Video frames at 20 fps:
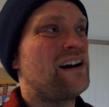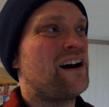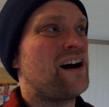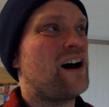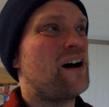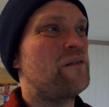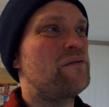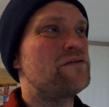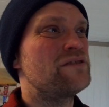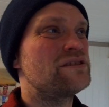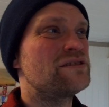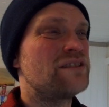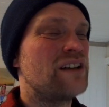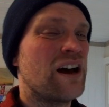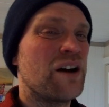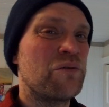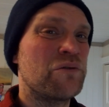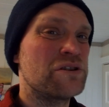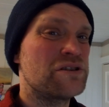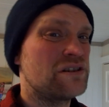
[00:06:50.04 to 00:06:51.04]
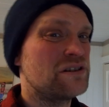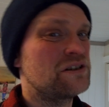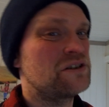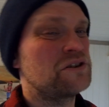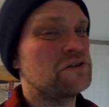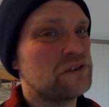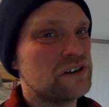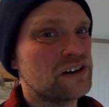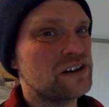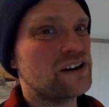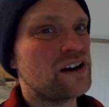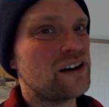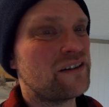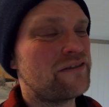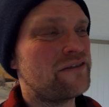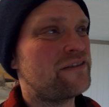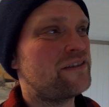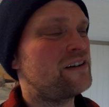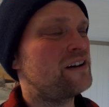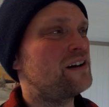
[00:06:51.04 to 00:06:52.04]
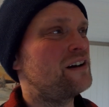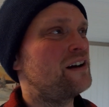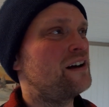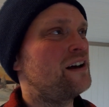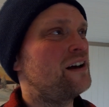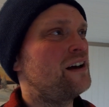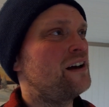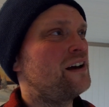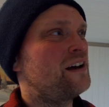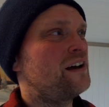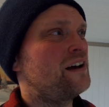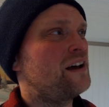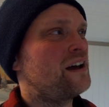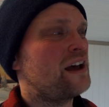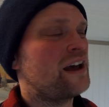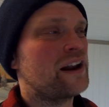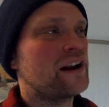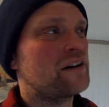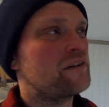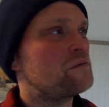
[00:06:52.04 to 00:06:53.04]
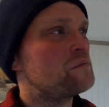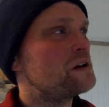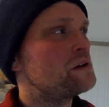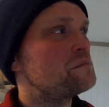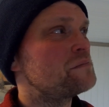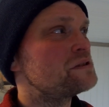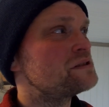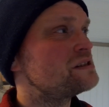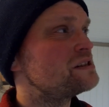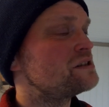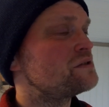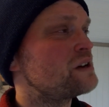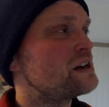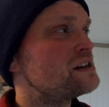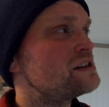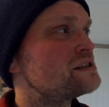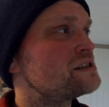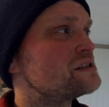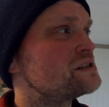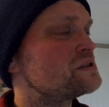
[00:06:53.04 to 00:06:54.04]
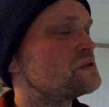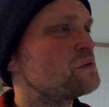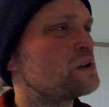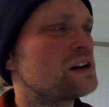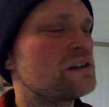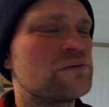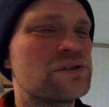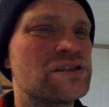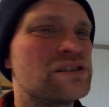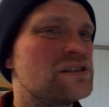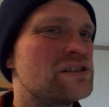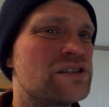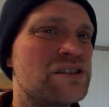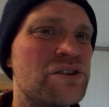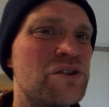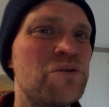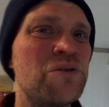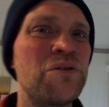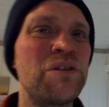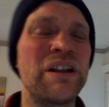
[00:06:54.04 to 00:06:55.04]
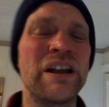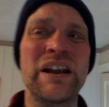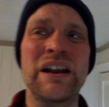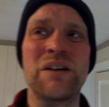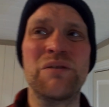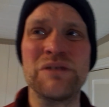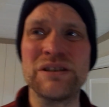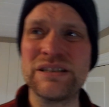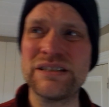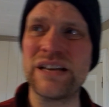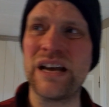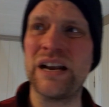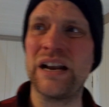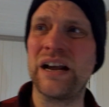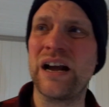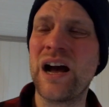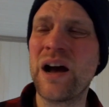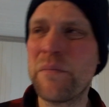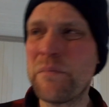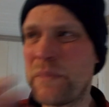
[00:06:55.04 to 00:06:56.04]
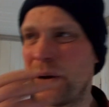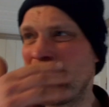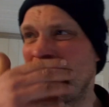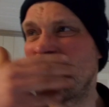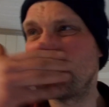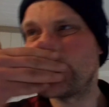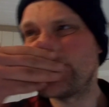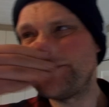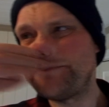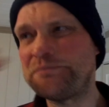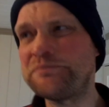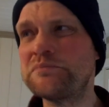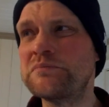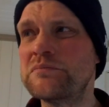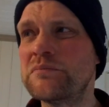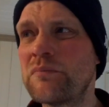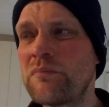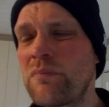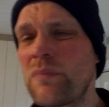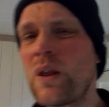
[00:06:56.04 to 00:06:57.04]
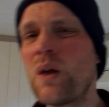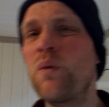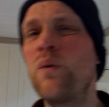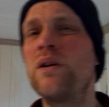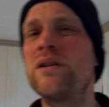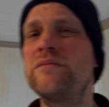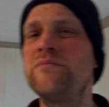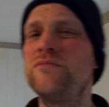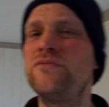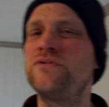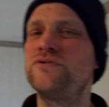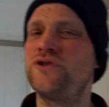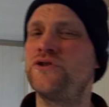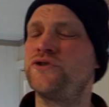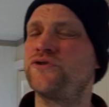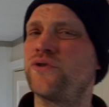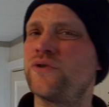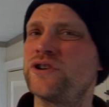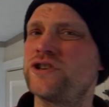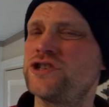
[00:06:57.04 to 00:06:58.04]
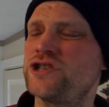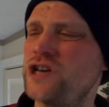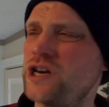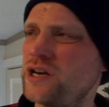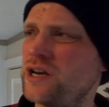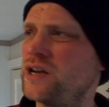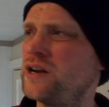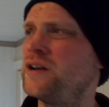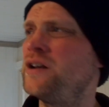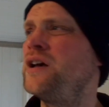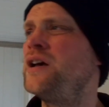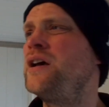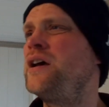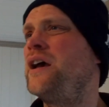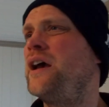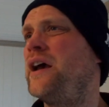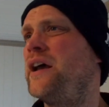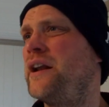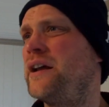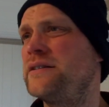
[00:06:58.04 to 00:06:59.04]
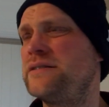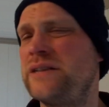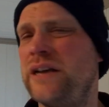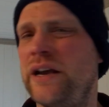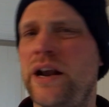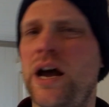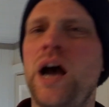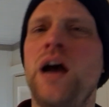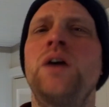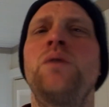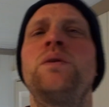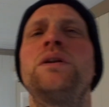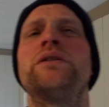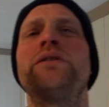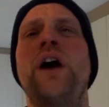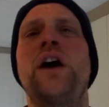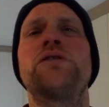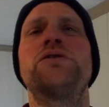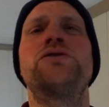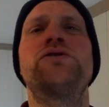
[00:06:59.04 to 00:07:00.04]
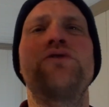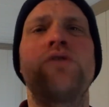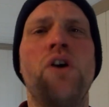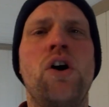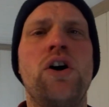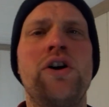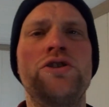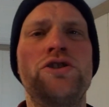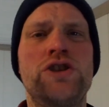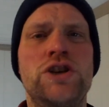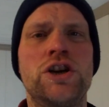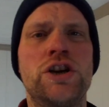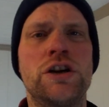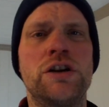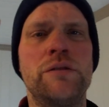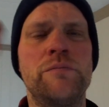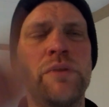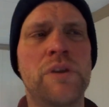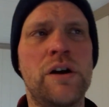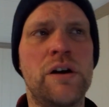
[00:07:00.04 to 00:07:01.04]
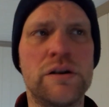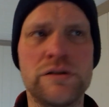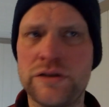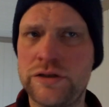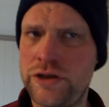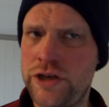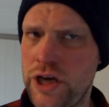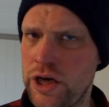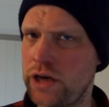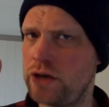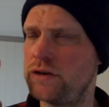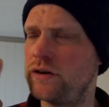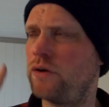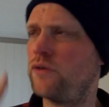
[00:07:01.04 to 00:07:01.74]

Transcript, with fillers: Obviously, I wasn't good enough. And I remember situations when I was in school and I was standing up because I wanted to draw a chicken. And I said, I will not draw a chicken because chicken